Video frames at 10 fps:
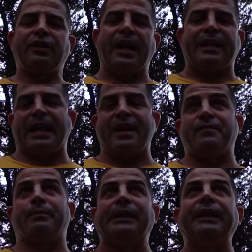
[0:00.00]
I have
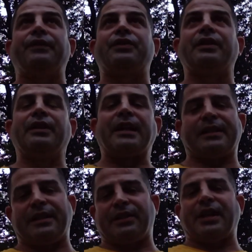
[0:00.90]
my beliefs. I
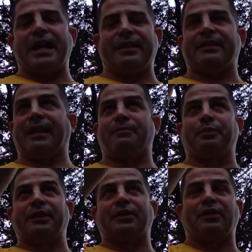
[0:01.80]
said, this guy is like a
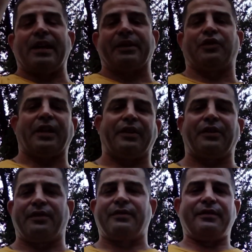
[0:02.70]
political
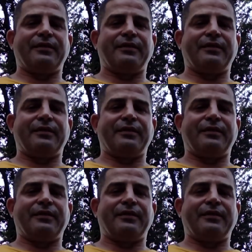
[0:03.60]
agitator.